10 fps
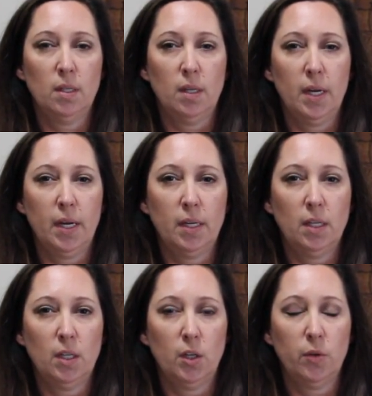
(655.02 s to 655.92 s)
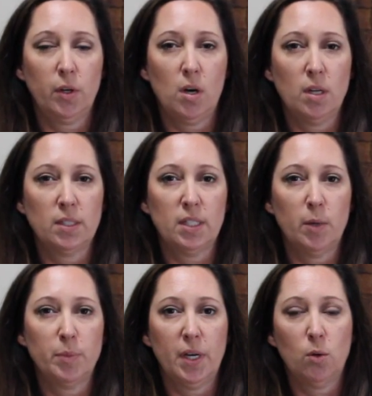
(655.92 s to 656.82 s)
Like, you know, the
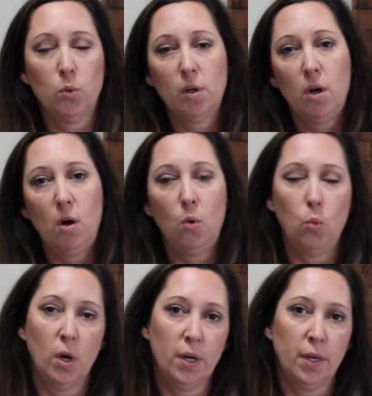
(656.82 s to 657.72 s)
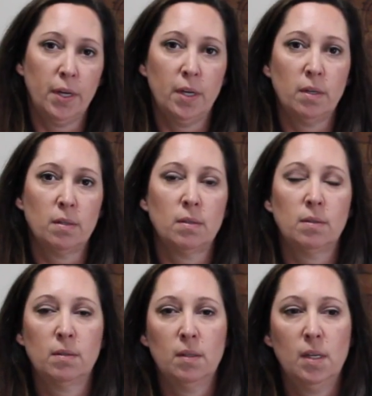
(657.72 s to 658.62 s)
concept that we're all one.
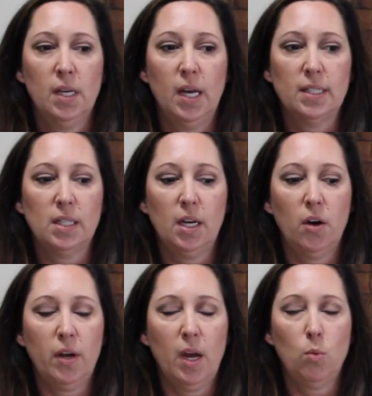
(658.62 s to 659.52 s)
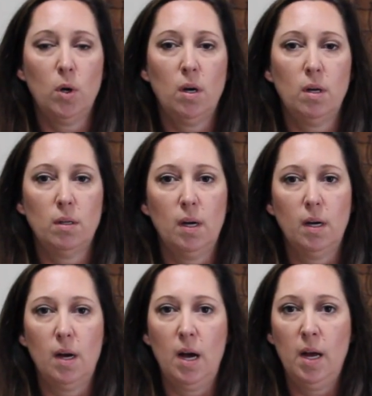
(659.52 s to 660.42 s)
It's like, okay, well,
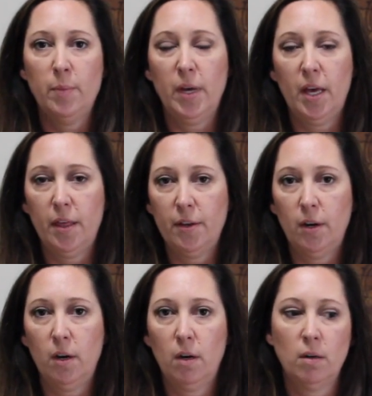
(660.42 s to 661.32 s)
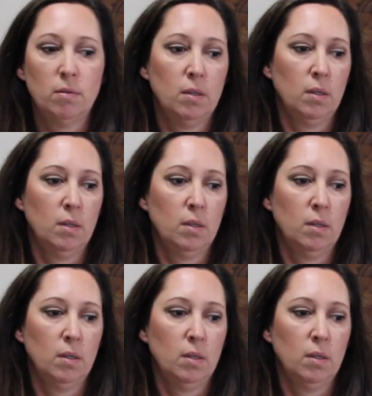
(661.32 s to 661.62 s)
I'm Heather,